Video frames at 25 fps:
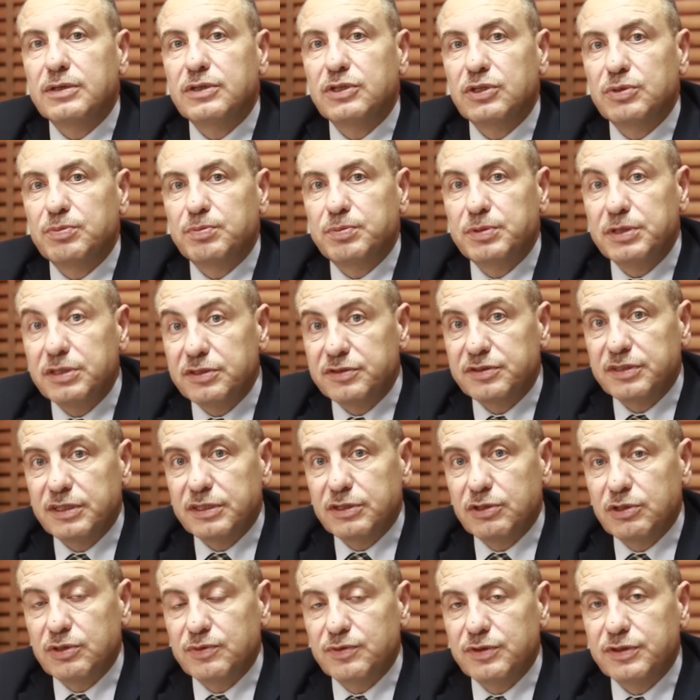
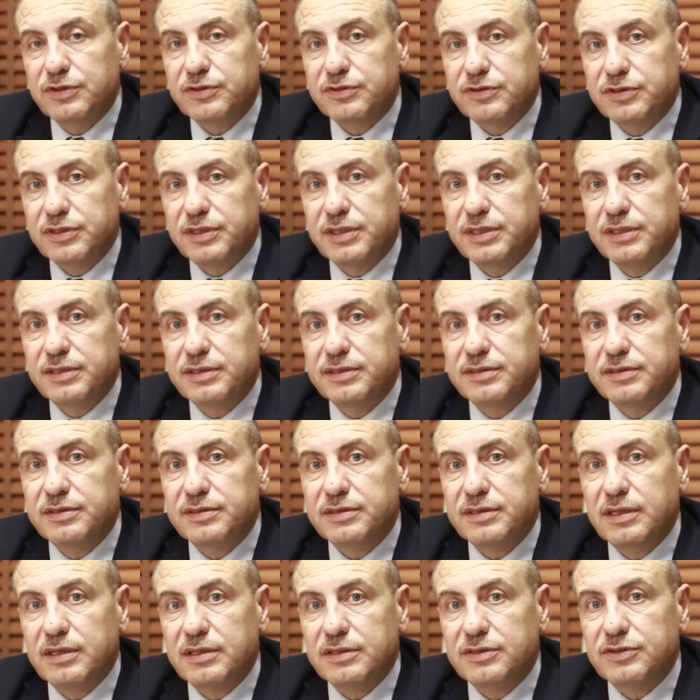Birzeit University
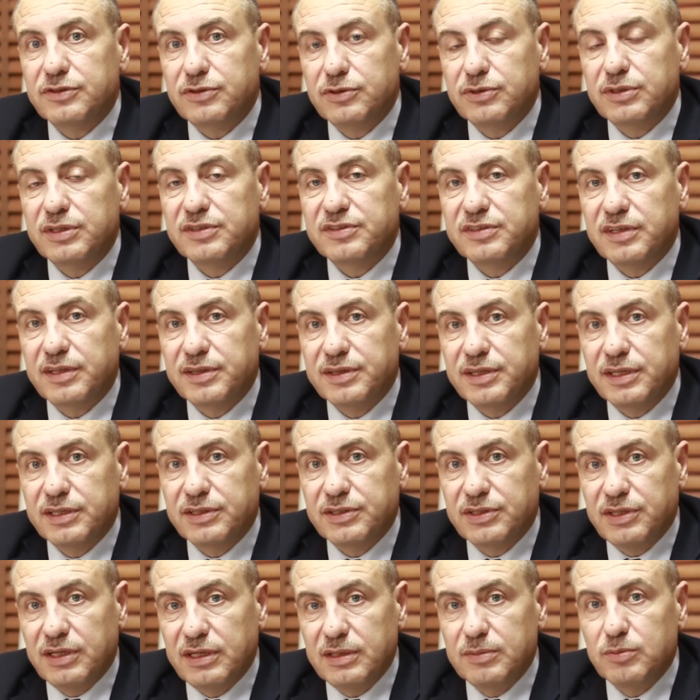students at that
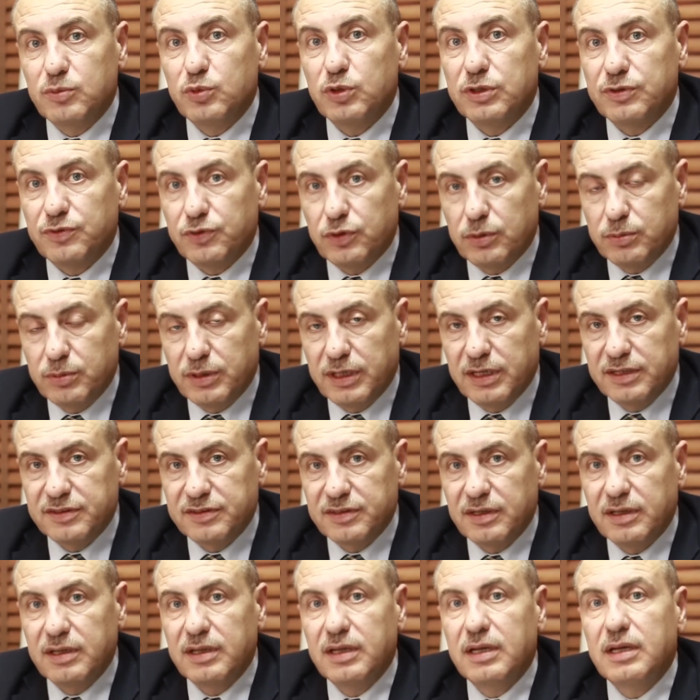time were from Gaza.
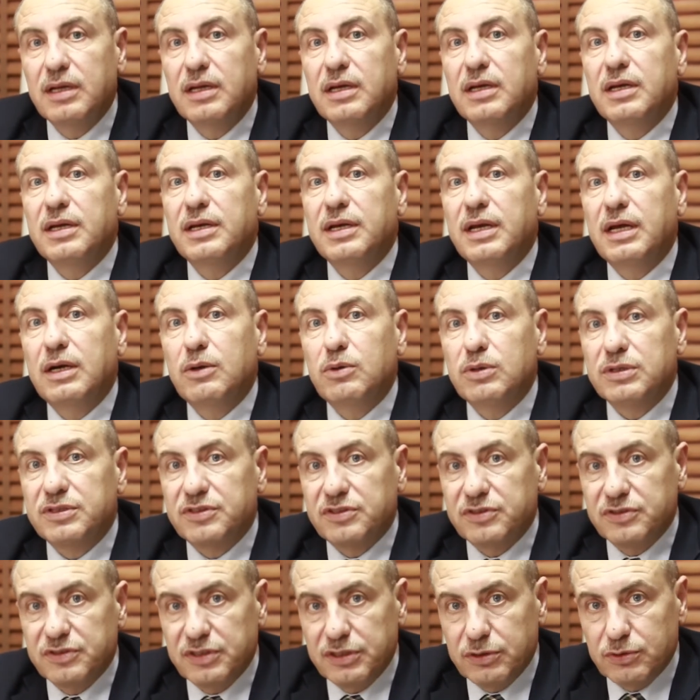Now
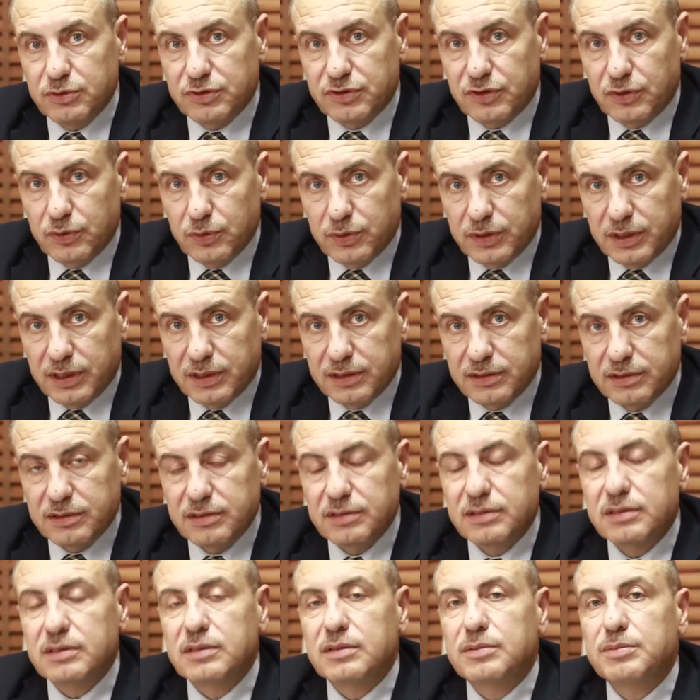it's 0
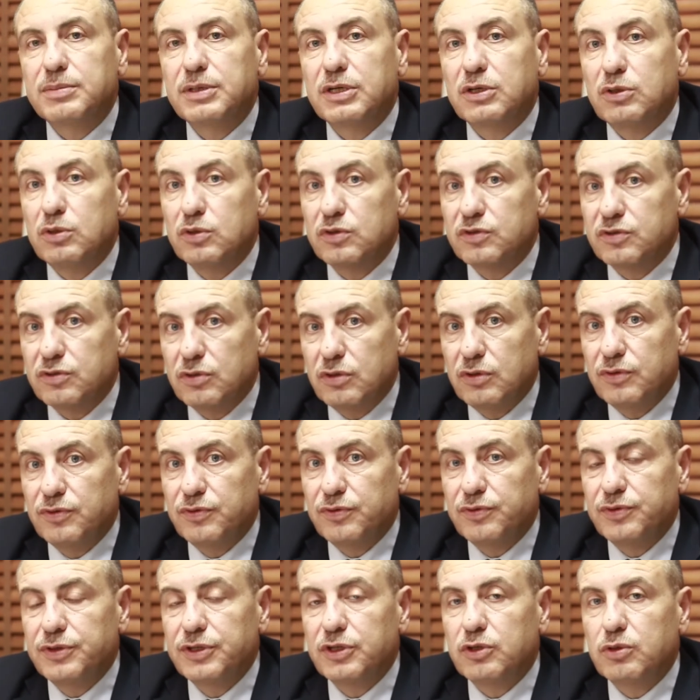students because of
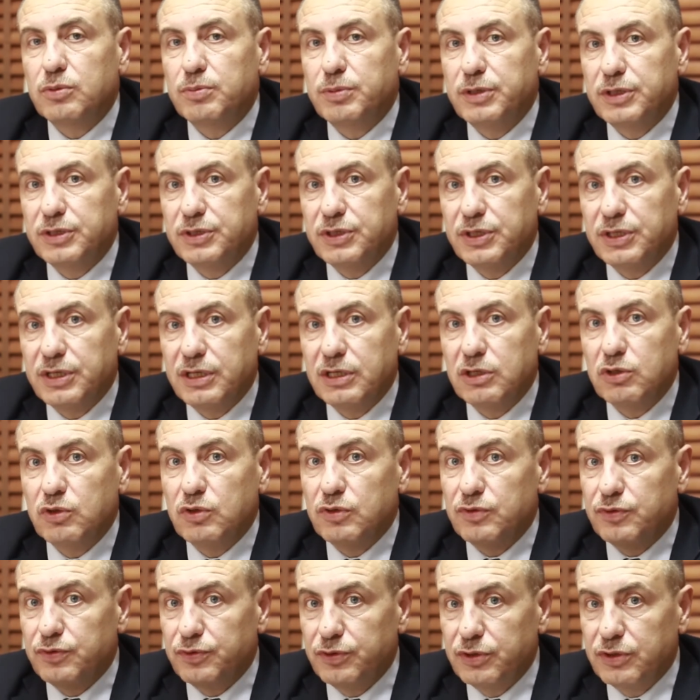the complete denial
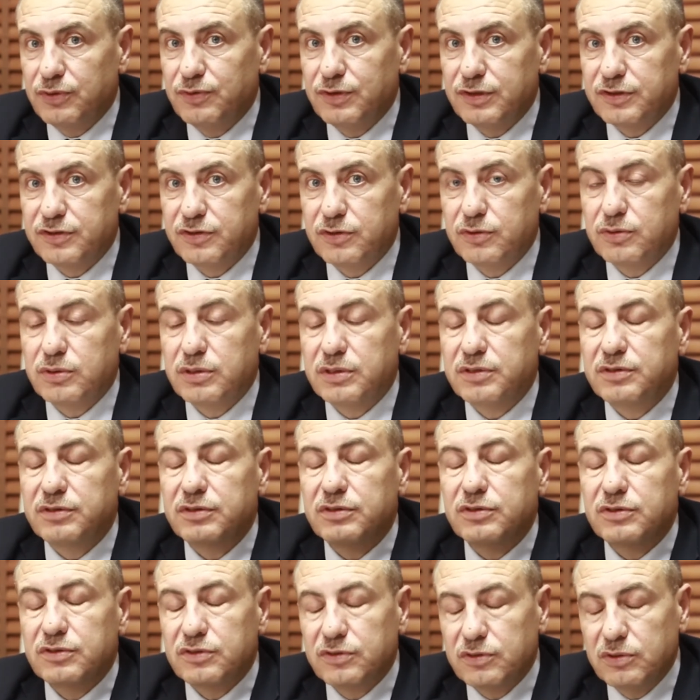of university
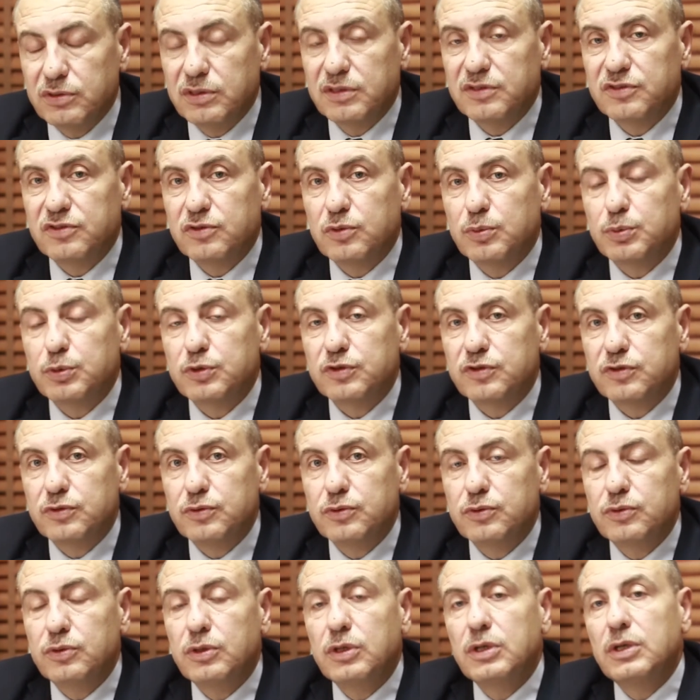students to
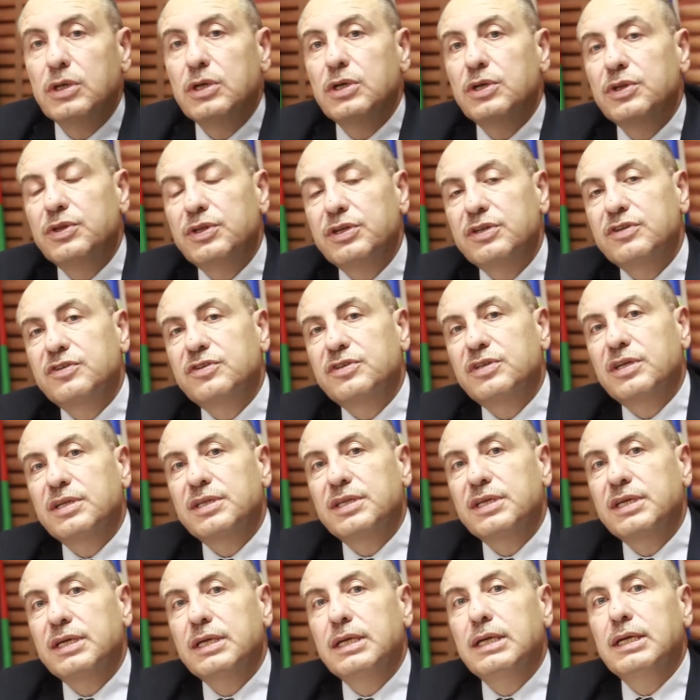pursue their
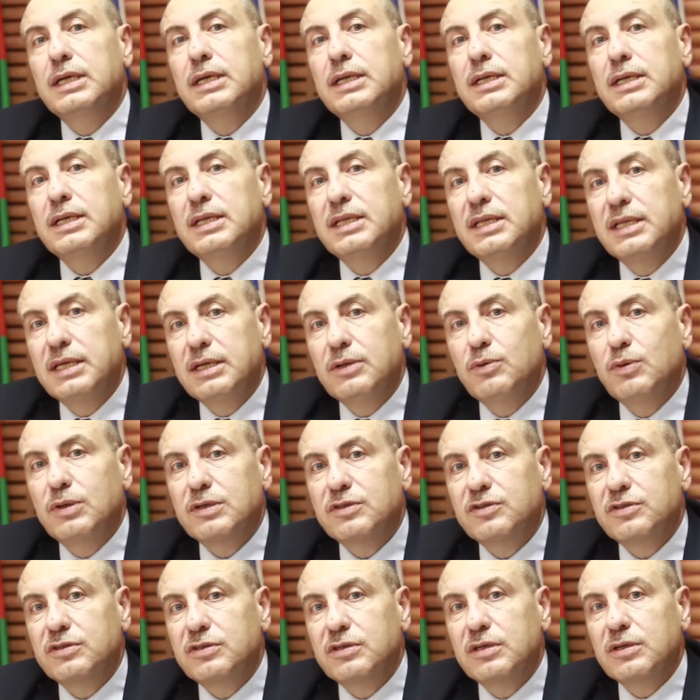study in what
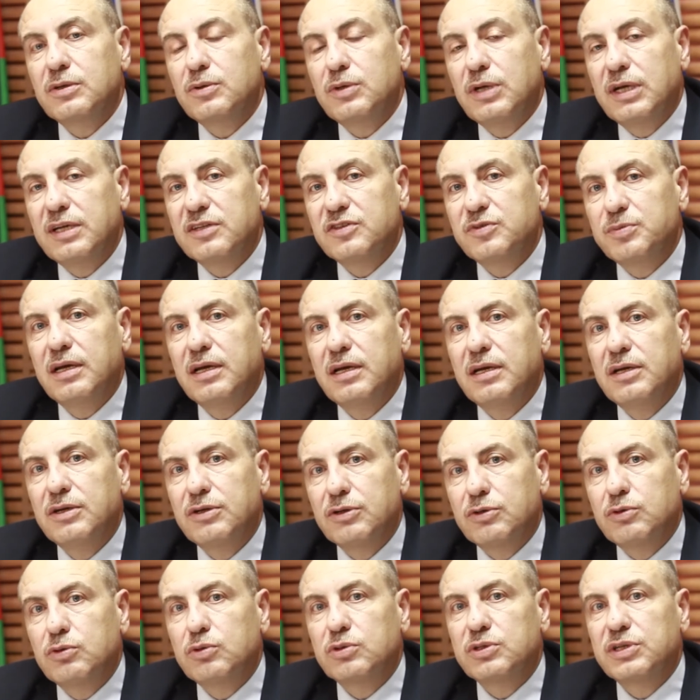has been
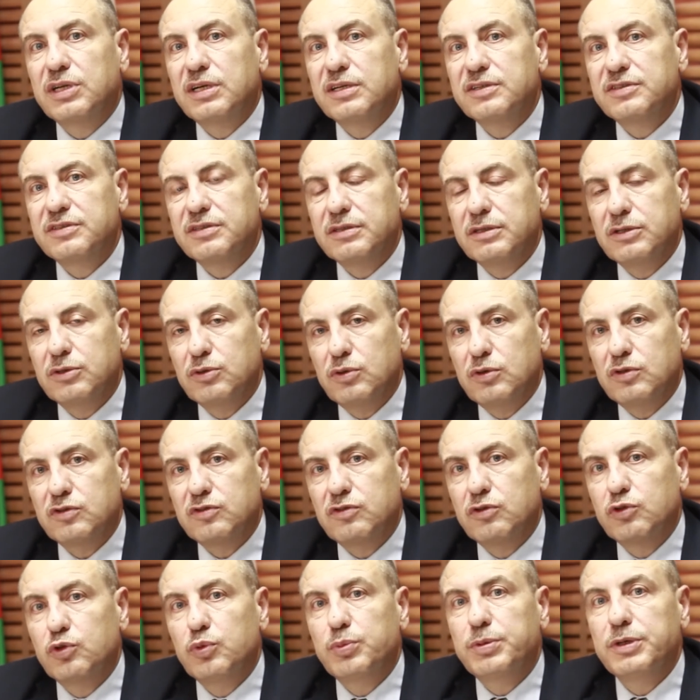recognized in
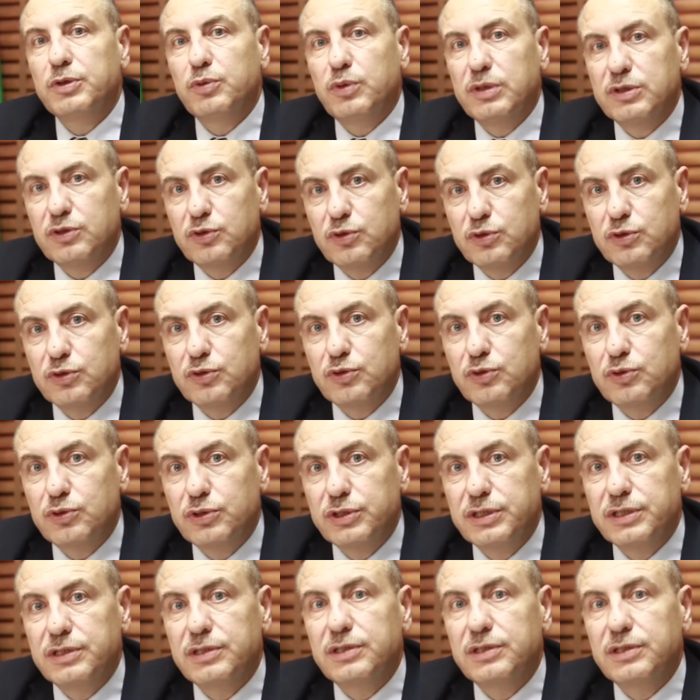Oslo to be one territorial